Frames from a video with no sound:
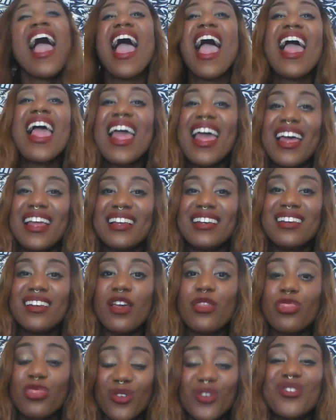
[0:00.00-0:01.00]

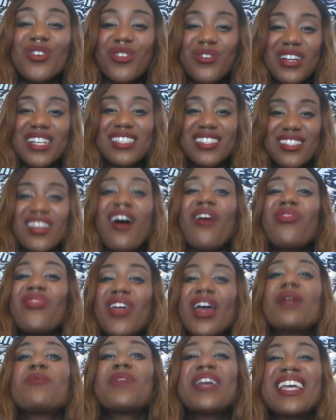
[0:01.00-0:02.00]
And through doing so,
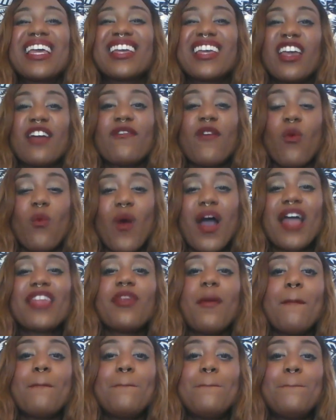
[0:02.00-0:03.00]
then we can give away
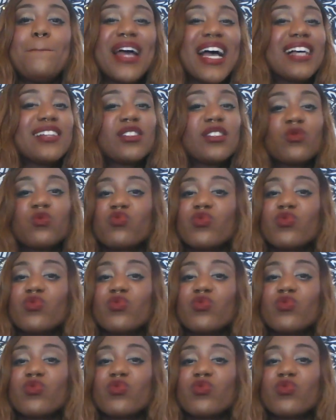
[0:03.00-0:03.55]
the best,